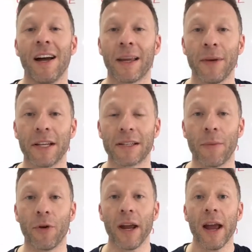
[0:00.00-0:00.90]
Give me the
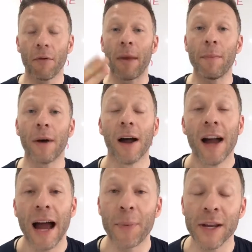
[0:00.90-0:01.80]
summary. And remember,
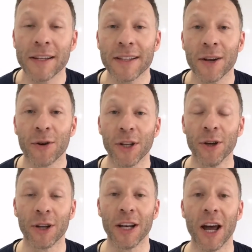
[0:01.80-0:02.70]
happy is a skill that
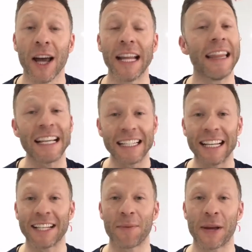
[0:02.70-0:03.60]
you can learn. And this
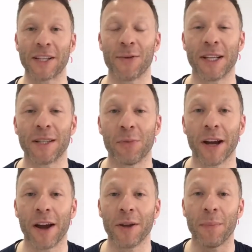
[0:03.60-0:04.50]
is a better way to
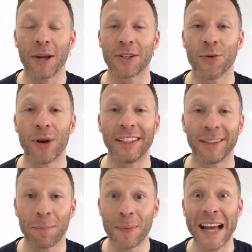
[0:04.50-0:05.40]
bring out your personal
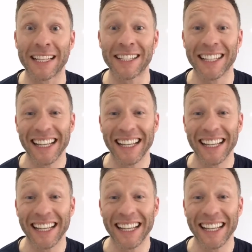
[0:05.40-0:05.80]
best.